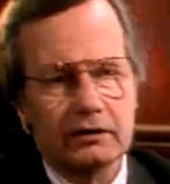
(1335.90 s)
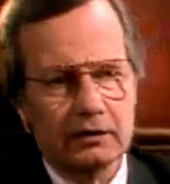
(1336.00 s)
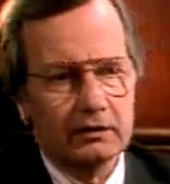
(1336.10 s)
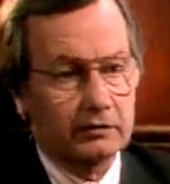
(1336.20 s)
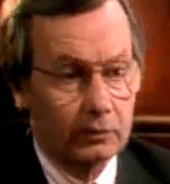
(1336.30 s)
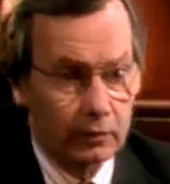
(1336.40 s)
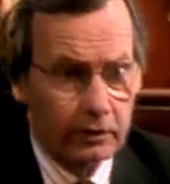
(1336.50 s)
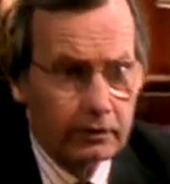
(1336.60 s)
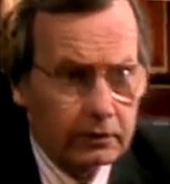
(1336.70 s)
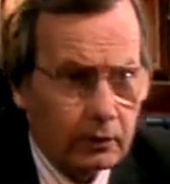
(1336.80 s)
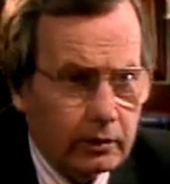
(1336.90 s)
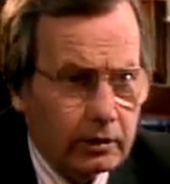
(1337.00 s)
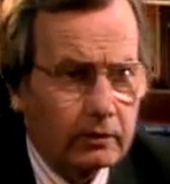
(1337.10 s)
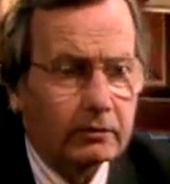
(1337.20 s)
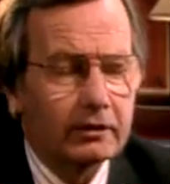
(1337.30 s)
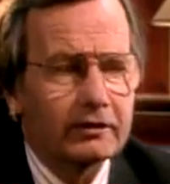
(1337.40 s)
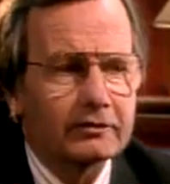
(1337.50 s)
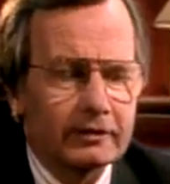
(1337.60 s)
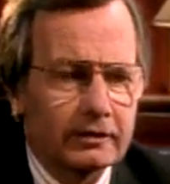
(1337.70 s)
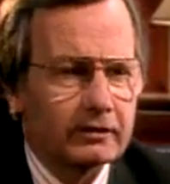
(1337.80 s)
does, in order to cohere, does need a